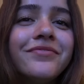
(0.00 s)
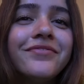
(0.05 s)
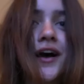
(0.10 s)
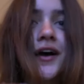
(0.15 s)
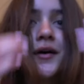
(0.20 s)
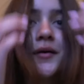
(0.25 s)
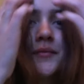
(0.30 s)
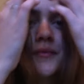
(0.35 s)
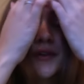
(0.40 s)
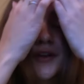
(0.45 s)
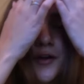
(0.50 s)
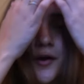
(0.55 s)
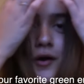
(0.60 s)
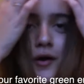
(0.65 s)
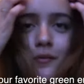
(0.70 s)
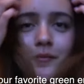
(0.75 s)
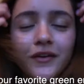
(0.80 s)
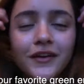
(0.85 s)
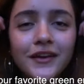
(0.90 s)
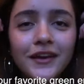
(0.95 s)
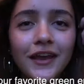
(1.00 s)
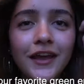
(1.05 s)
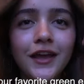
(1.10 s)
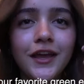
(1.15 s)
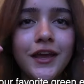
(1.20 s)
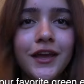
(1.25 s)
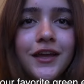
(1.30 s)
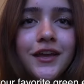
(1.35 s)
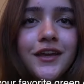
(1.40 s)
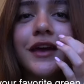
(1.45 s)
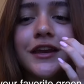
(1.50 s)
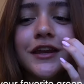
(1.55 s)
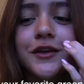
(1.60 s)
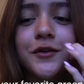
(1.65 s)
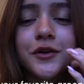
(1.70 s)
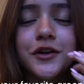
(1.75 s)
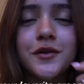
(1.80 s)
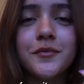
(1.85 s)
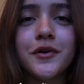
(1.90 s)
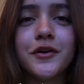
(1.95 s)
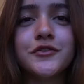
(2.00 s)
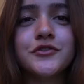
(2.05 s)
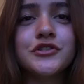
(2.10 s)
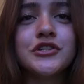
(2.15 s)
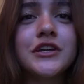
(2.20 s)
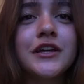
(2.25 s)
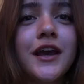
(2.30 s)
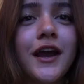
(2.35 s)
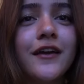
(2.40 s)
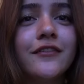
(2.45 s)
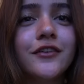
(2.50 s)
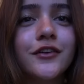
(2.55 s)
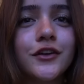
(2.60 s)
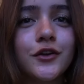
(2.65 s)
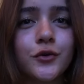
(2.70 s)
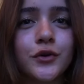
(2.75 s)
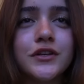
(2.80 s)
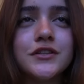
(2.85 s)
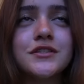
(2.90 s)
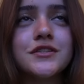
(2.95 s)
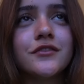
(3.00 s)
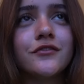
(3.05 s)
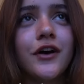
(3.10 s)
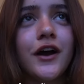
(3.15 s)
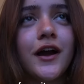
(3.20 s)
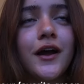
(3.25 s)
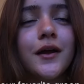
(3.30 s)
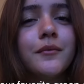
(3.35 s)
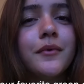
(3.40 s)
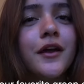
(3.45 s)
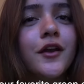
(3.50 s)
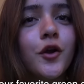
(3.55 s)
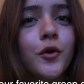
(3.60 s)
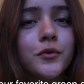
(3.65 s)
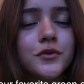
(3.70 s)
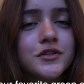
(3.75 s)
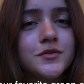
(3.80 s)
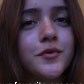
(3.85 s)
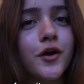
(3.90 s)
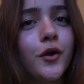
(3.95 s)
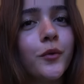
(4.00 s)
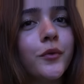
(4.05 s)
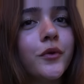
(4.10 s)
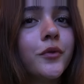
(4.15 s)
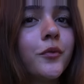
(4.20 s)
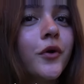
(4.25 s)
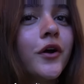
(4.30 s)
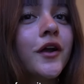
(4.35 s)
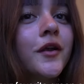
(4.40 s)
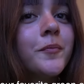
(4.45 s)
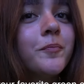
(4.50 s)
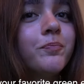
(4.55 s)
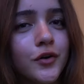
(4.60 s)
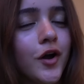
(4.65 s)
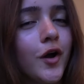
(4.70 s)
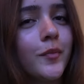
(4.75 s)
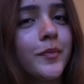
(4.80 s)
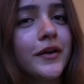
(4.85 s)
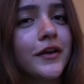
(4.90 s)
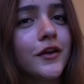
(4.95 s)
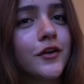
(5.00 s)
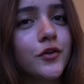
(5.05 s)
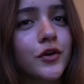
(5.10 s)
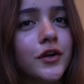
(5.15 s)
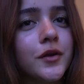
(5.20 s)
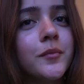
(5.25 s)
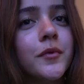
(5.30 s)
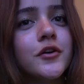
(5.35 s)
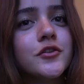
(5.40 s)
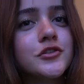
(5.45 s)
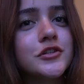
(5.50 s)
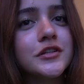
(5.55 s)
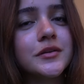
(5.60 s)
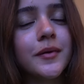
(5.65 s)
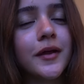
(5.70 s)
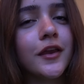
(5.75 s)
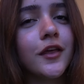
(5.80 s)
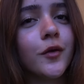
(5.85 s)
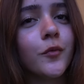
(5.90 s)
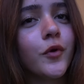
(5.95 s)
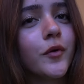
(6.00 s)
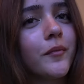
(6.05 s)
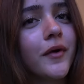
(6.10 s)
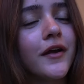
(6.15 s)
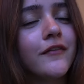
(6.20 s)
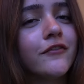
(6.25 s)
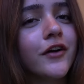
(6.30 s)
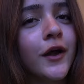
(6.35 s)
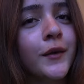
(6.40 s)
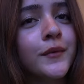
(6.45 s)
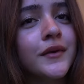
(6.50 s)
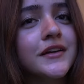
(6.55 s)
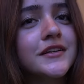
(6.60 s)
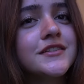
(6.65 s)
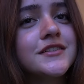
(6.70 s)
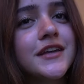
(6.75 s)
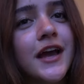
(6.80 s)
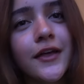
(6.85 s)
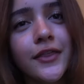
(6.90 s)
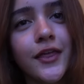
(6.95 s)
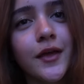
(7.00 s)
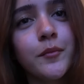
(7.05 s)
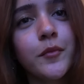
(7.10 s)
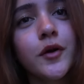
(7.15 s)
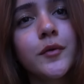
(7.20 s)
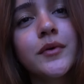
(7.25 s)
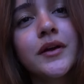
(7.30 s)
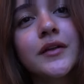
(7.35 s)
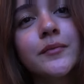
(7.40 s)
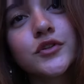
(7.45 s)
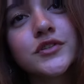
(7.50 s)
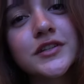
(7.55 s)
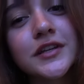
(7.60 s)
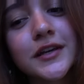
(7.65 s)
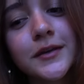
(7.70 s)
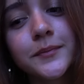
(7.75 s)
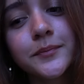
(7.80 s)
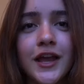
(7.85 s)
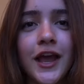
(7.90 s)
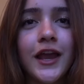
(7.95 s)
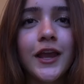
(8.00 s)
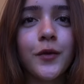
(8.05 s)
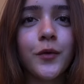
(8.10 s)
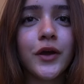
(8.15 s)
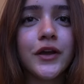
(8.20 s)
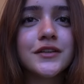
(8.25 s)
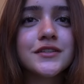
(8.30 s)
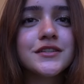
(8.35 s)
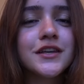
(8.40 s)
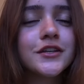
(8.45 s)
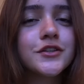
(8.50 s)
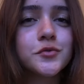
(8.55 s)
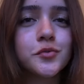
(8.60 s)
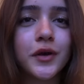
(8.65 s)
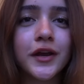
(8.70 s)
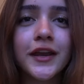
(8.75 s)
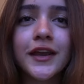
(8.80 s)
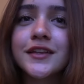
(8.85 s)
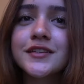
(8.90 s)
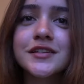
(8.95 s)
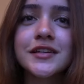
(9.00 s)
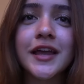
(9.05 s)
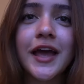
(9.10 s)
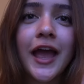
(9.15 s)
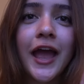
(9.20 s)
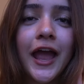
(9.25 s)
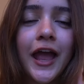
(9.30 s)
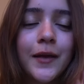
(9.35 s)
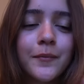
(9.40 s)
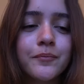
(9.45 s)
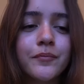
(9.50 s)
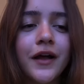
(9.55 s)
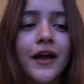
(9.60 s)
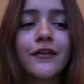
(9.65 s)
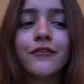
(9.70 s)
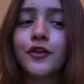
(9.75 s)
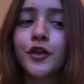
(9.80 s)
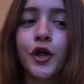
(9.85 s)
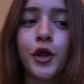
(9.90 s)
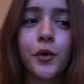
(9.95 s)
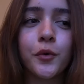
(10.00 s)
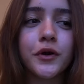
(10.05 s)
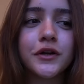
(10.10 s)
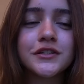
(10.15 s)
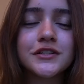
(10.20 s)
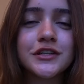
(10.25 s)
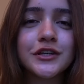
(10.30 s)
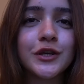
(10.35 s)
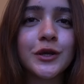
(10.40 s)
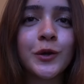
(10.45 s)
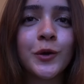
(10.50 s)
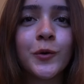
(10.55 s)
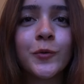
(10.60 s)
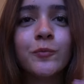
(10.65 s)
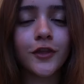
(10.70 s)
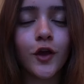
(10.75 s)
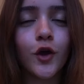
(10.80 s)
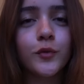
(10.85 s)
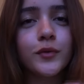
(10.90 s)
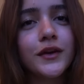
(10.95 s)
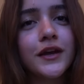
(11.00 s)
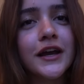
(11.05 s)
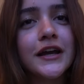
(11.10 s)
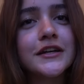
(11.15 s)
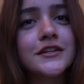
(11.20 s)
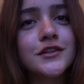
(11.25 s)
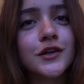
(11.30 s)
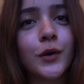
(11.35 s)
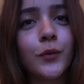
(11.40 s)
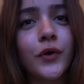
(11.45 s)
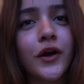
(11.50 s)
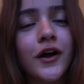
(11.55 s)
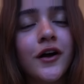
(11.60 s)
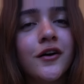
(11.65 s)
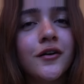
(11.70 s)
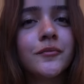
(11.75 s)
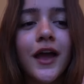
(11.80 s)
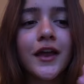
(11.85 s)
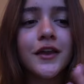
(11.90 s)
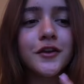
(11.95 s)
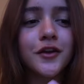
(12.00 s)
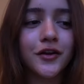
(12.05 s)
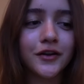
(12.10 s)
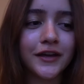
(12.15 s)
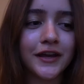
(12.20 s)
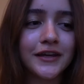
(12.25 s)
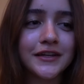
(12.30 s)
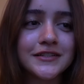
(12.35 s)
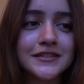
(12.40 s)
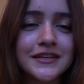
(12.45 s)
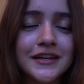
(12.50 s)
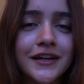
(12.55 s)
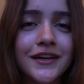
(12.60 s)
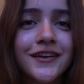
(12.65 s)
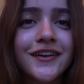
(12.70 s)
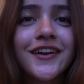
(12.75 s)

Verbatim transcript: Um, comment a any green emoji. I feel like green's the vibe, and I'll respond with one. I'll pick a green emoji depending on what my vibe is at that moment. We'll see. Anyways, it's raining today. I have a lot of work to do. Hope you guys are well and not getting sick.